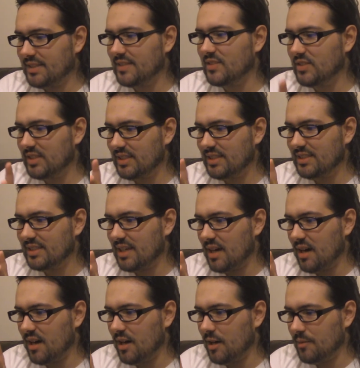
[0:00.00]
This is
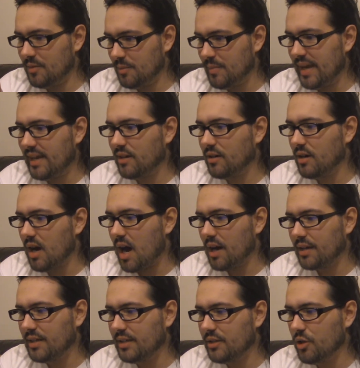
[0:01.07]
the mayor,
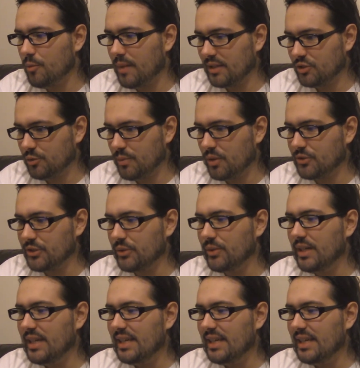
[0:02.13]
Akio Matsumoto.